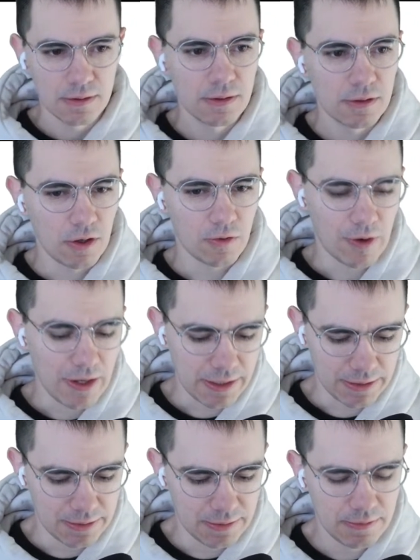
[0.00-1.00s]
All
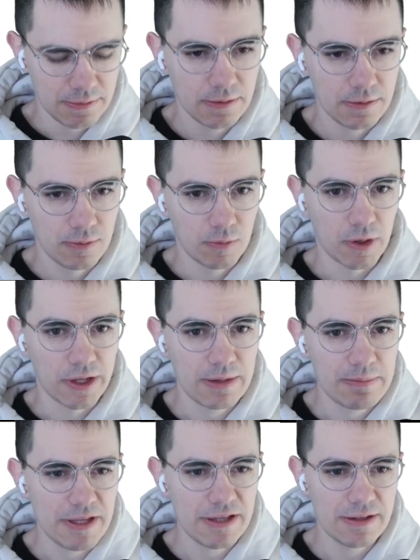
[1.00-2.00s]
right, we're going to
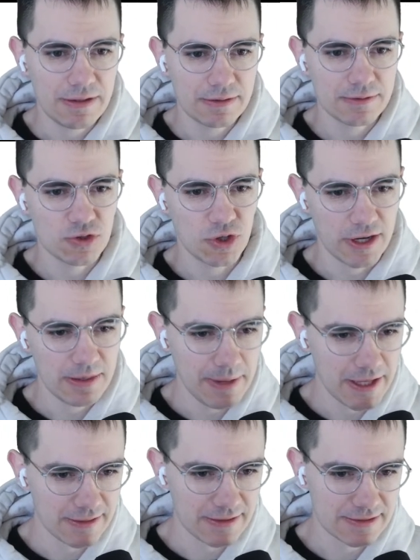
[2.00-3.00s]
be trying to
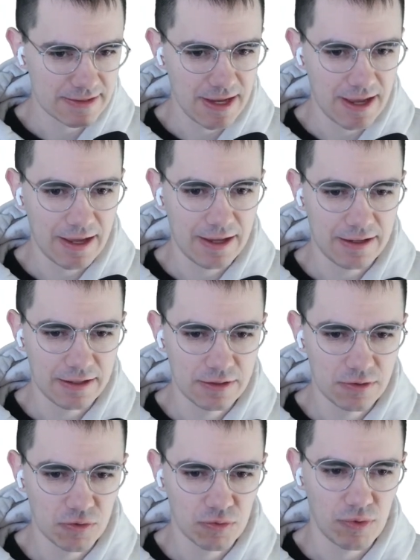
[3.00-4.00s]
make this guy
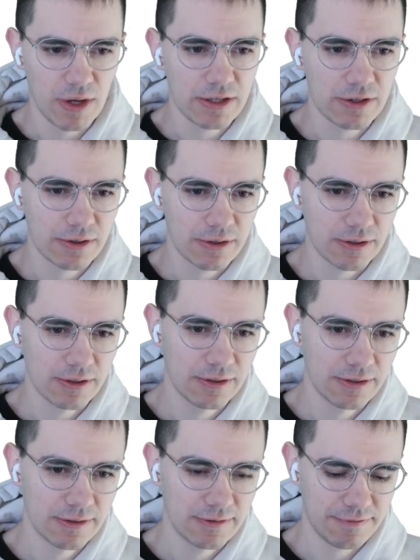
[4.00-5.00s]
render
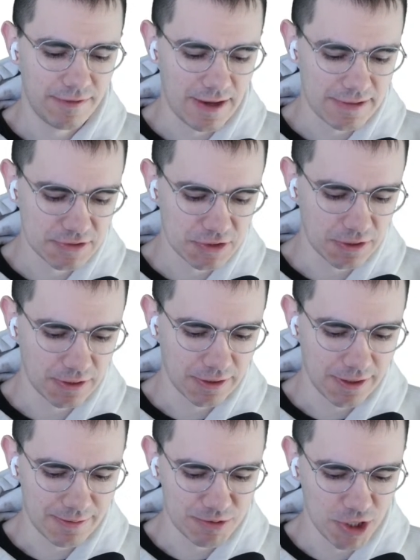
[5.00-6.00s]
faster.
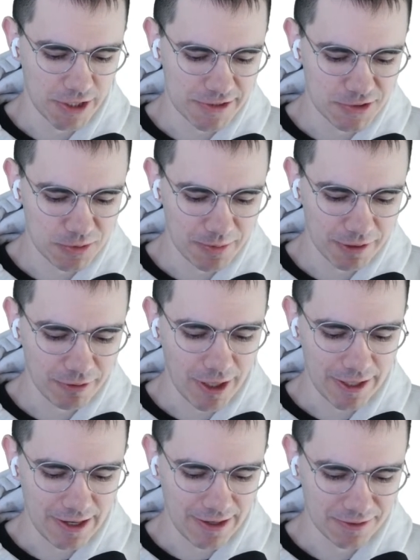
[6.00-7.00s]
I'm trying to zoom in right
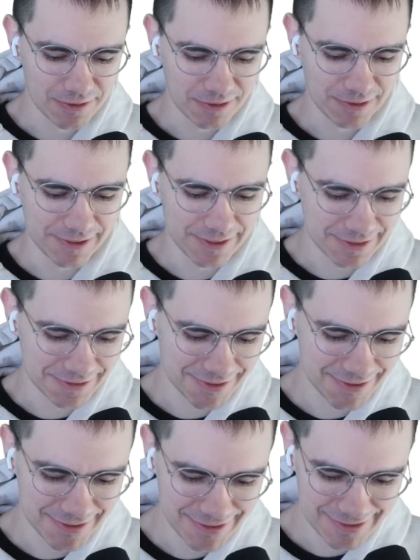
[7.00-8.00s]
now. Look at it.
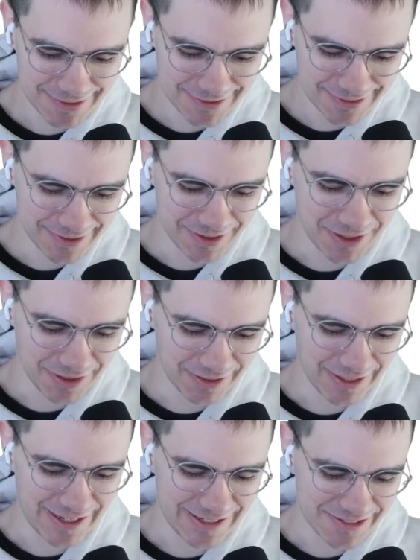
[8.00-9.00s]
Oh
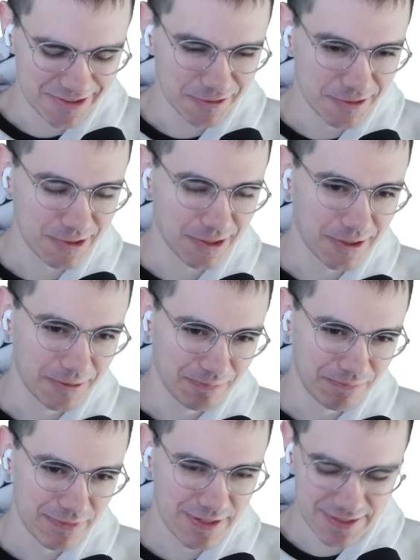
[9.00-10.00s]
God, it's so slow.
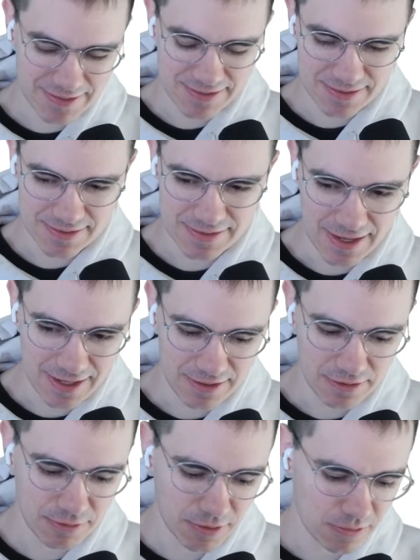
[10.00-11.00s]
This is a
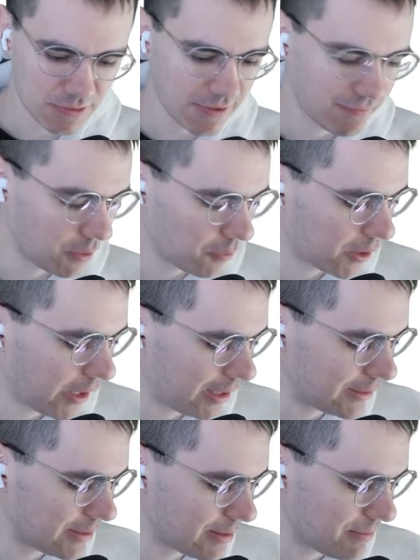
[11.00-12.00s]
371
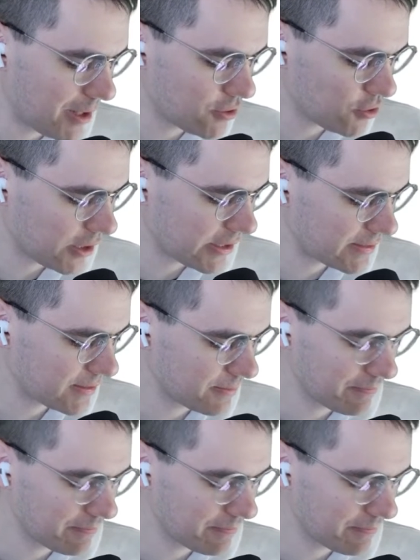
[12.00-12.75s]
LEE matrix.